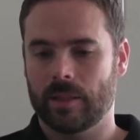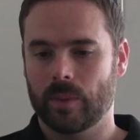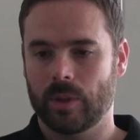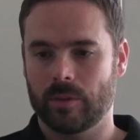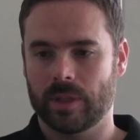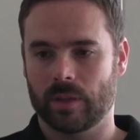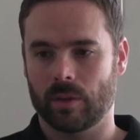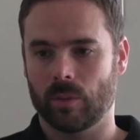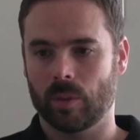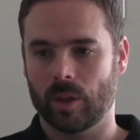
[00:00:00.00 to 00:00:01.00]
who did a
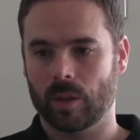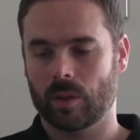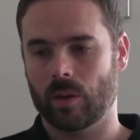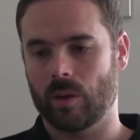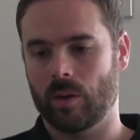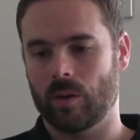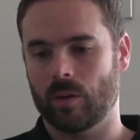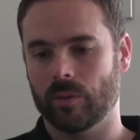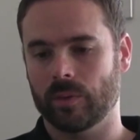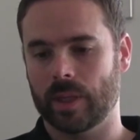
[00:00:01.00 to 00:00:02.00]
lot of work
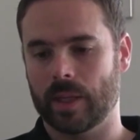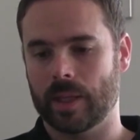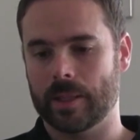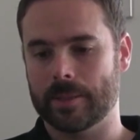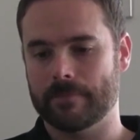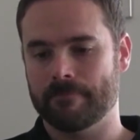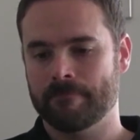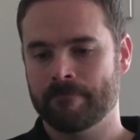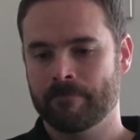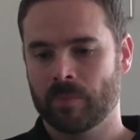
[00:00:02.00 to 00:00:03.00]
on
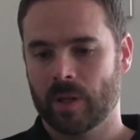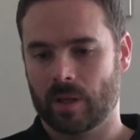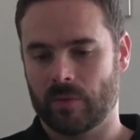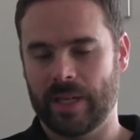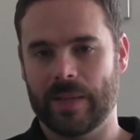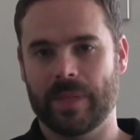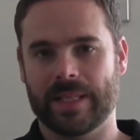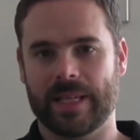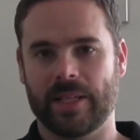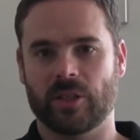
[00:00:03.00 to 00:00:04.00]
kind of
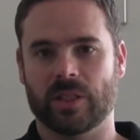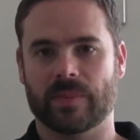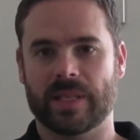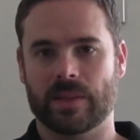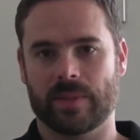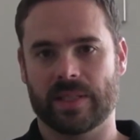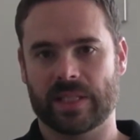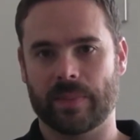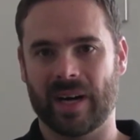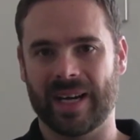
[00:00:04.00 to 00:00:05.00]
rehabilitation, especially with the
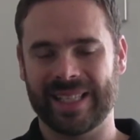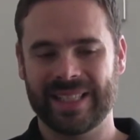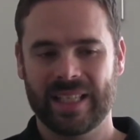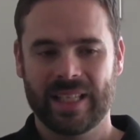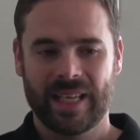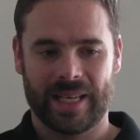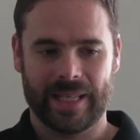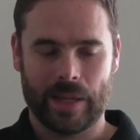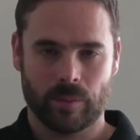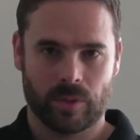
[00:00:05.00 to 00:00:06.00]
spine, and he
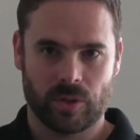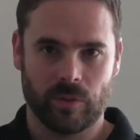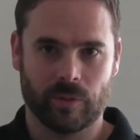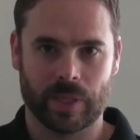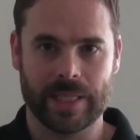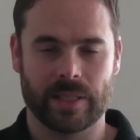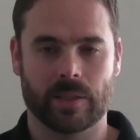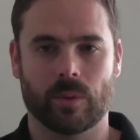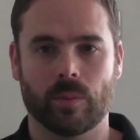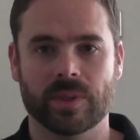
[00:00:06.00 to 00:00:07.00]
came up with two
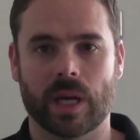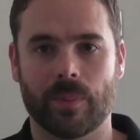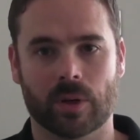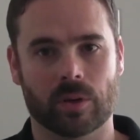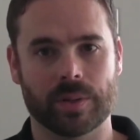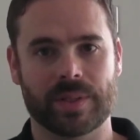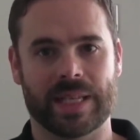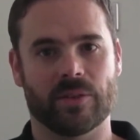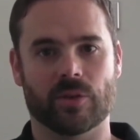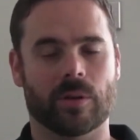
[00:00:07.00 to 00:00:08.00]
phrases. One was upper cross
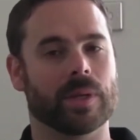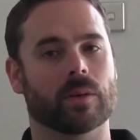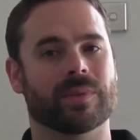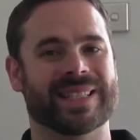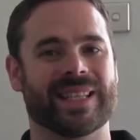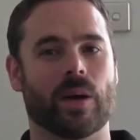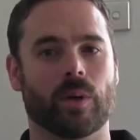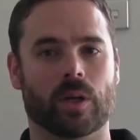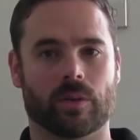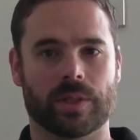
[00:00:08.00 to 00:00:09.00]
syndrome, and the other was
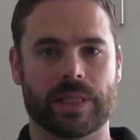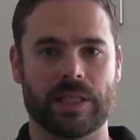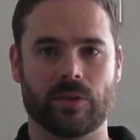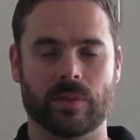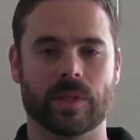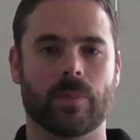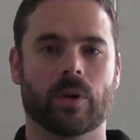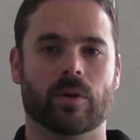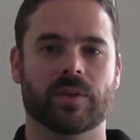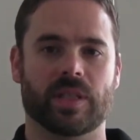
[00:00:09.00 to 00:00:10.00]
lower cross syndrome. So
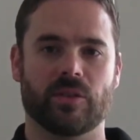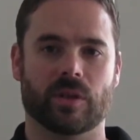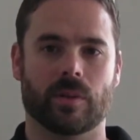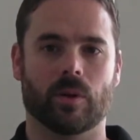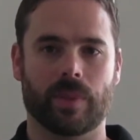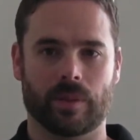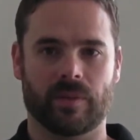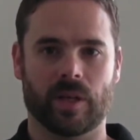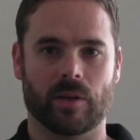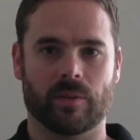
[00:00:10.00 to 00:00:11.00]
upper cross syndrome, a lot of people
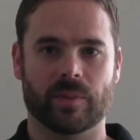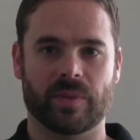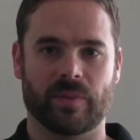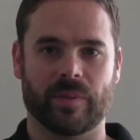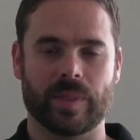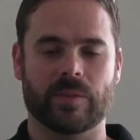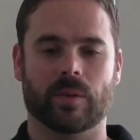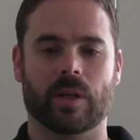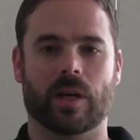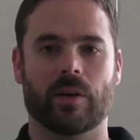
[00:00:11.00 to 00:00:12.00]
have heard of, especially if they've been to
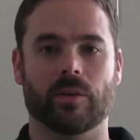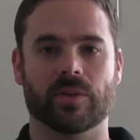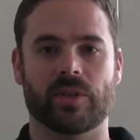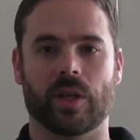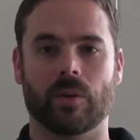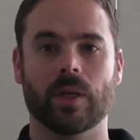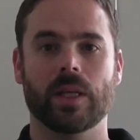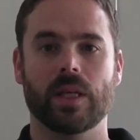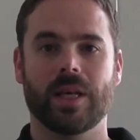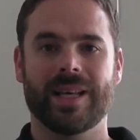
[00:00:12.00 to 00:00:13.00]
a chiro and osteo,
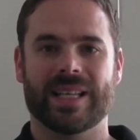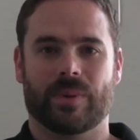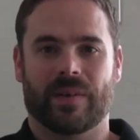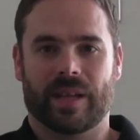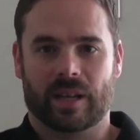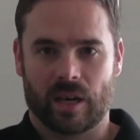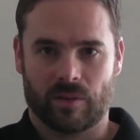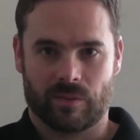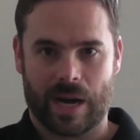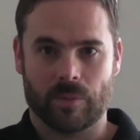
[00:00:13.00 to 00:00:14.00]
is we have that kind
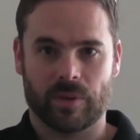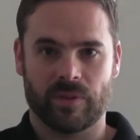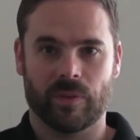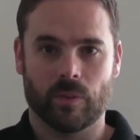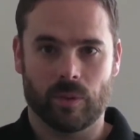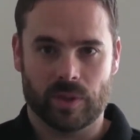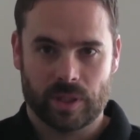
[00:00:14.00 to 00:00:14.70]
of rounded forward